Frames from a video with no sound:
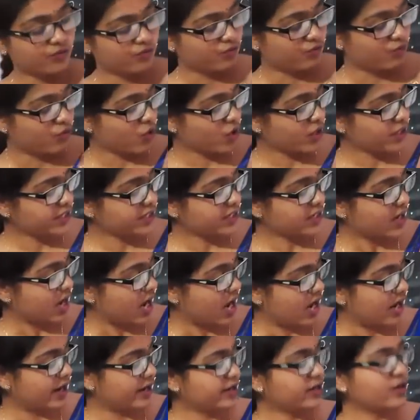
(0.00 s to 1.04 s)
what
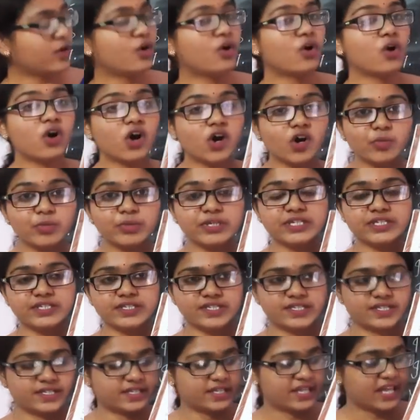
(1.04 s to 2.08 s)
are
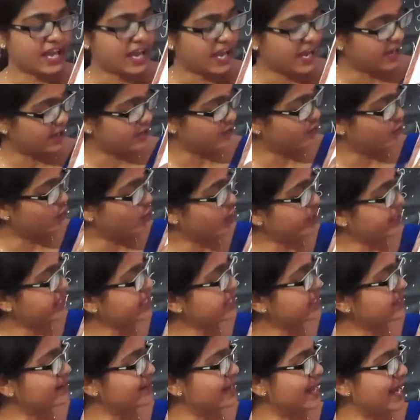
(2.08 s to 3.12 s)
hobbies and what is
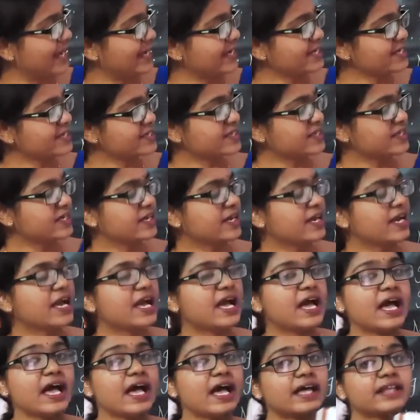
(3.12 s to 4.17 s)
likes
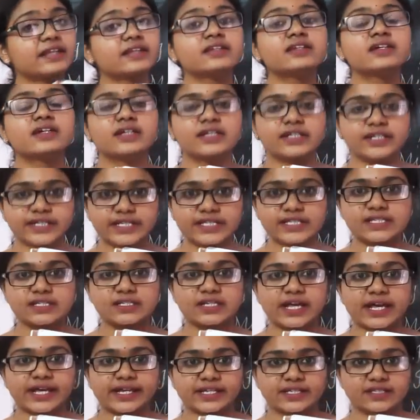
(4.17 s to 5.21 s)
and
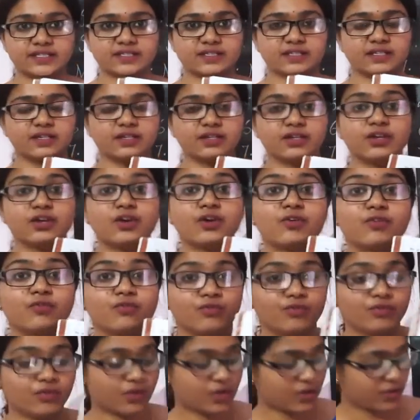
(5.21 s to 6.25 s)
dislikes.
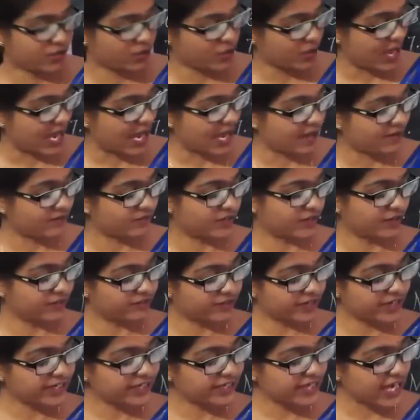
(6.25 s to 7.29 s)
You have
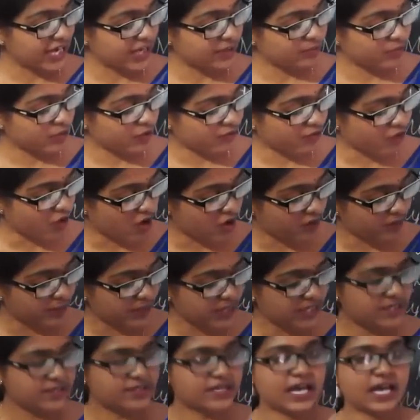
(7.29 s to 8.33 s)
different type of
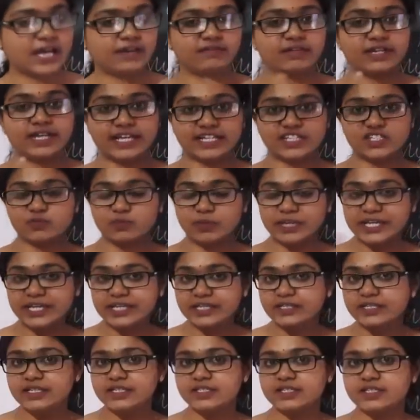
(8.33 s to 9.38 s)
hobbies. I will explain
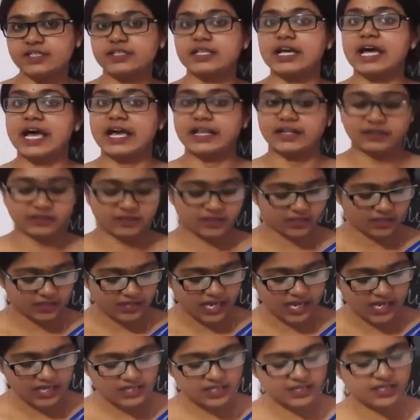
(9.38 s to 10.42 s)
these in another
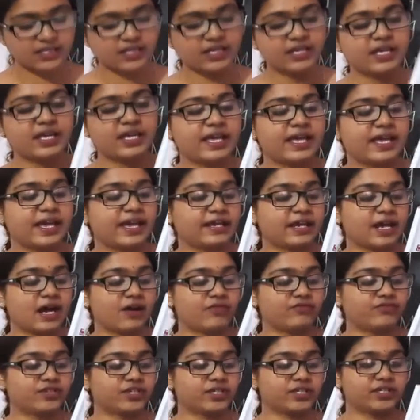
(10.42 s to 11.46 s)
class. And
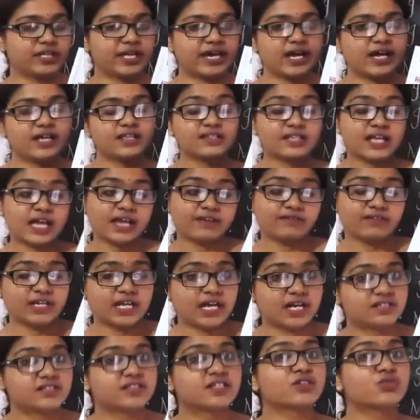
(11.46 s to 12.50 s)
after that, I will
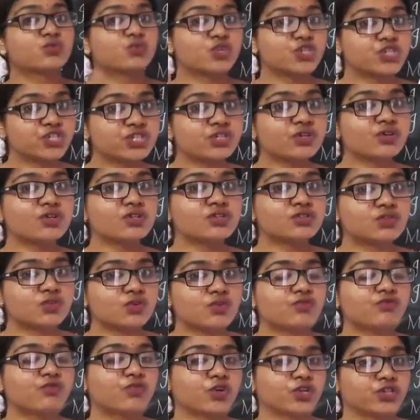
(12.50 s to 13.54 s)
ask the question also
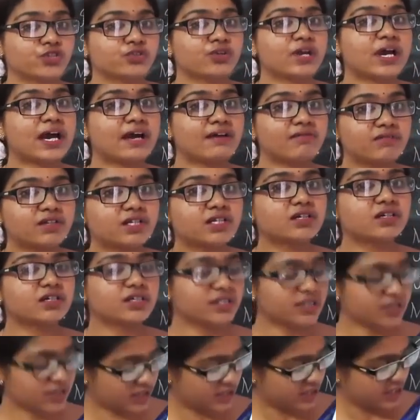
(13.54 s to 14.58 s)
what you have
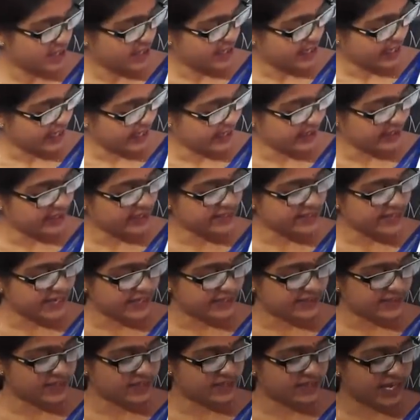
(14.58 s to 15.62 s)
learned. In this
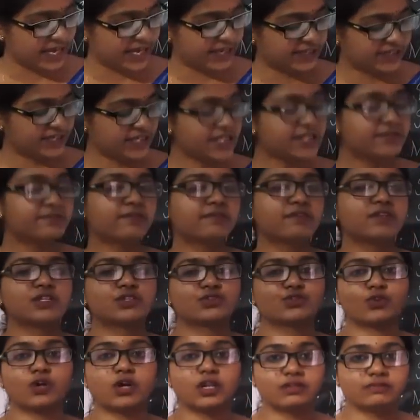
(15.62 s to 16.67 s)
exercises, we will
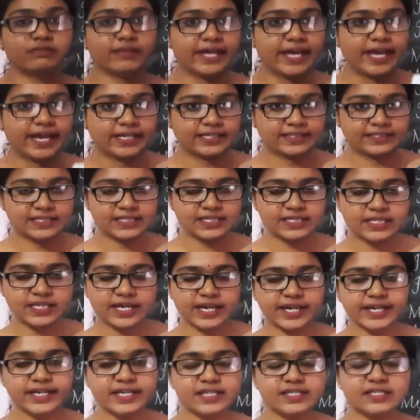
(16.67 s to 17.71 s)
solve the
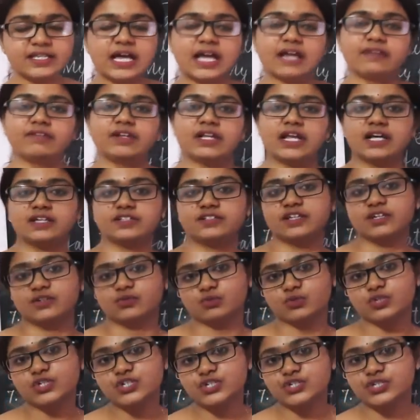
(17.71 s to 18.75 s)
exercise. I will ask the
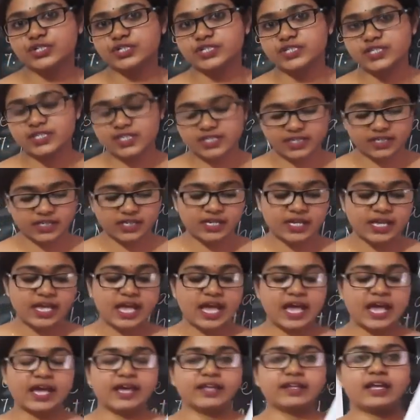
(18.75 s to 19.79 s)
questions
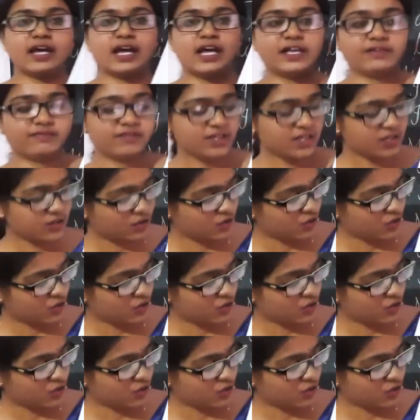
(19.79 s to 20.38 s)
and I will